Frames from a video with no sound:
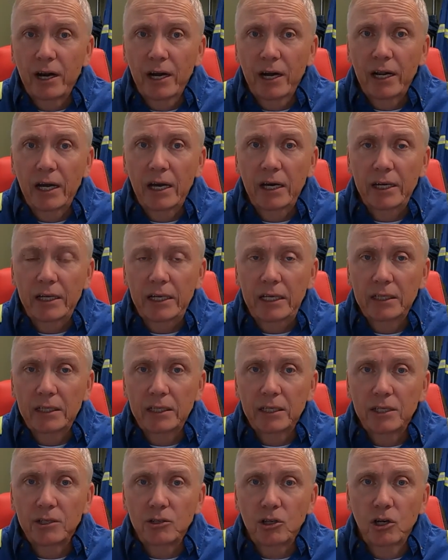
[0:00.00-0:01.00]
out how to get
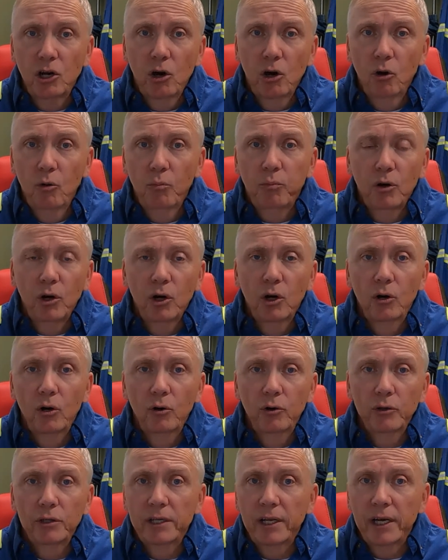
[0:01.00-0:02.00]
this
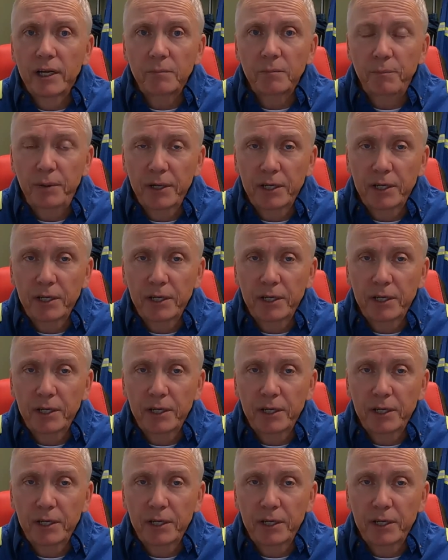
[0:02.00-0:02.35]
GoPro to take